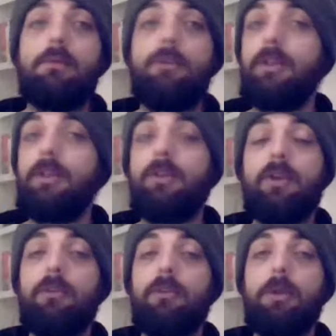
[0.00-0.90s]
This is the
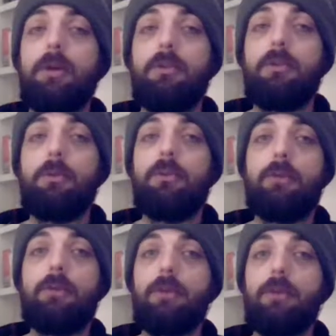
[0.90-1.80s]
exact same thing. Asuka was
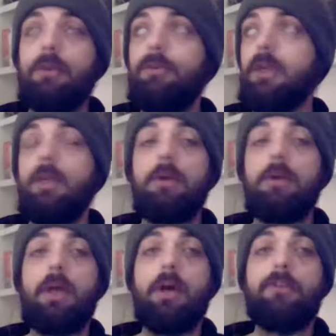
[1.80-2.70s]
champ for like a fucking year
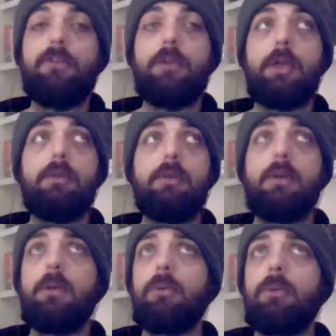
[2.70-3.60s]
and a half, and they gave it
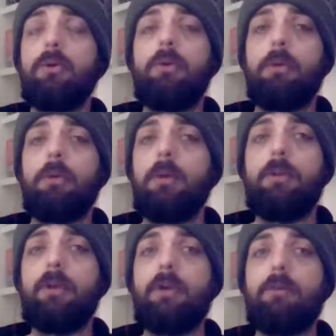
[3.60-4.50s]
to Ember, who will probably
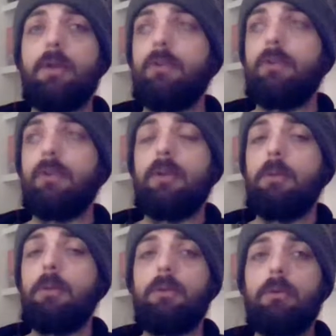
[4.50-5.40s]
be champ for like 6-8
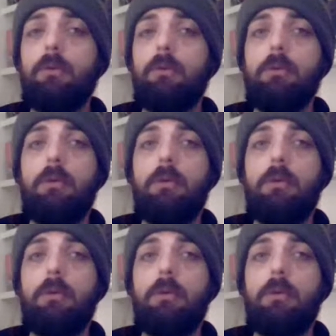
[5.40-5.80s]
months too.